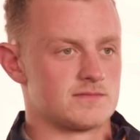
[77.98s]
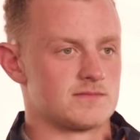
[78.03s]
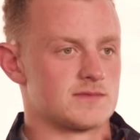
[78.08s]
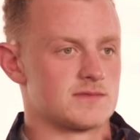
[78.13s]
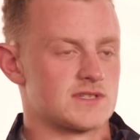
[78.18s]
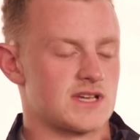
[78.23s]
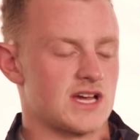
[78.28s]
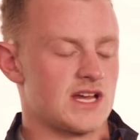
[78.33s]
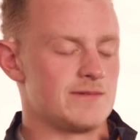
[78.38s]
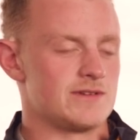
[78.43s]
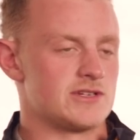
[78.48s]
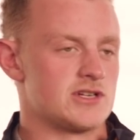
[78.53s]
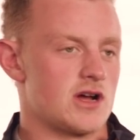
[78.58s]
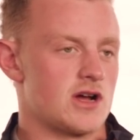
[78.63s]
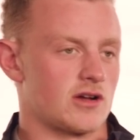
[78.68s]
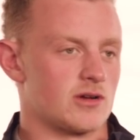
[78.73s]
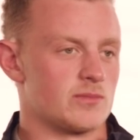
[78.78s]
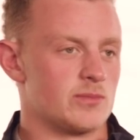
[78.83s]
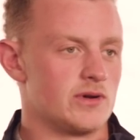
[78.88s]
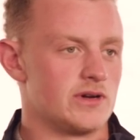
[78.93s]
It's gotta be
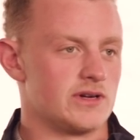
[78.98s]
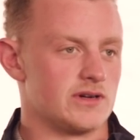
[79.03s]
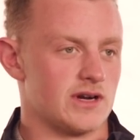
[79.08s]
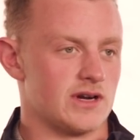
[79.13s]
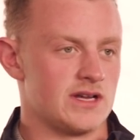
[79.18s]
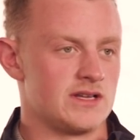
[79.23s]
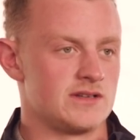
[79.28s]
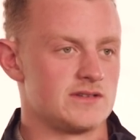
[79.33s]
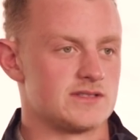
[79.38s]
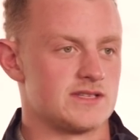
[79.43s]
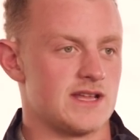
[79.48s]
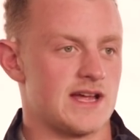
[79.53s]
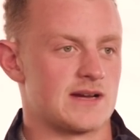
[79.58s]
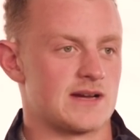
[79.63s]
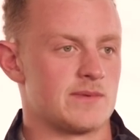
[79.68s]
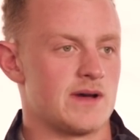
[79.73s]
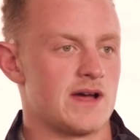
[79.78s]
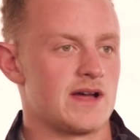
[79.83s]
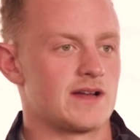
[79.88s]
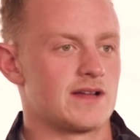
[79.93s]
chocolate pudding, right? Snack
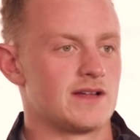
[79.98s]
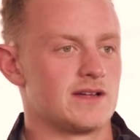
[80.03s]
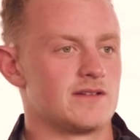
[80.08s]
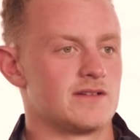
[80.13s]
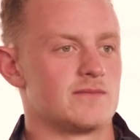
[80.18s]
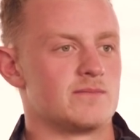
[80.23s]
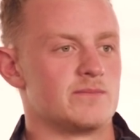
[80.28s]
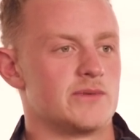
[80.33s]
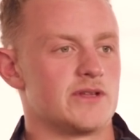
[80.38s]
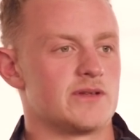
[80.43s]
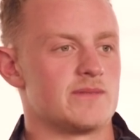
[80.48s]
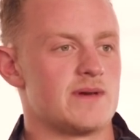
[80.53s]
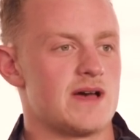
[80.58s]
pack? Billy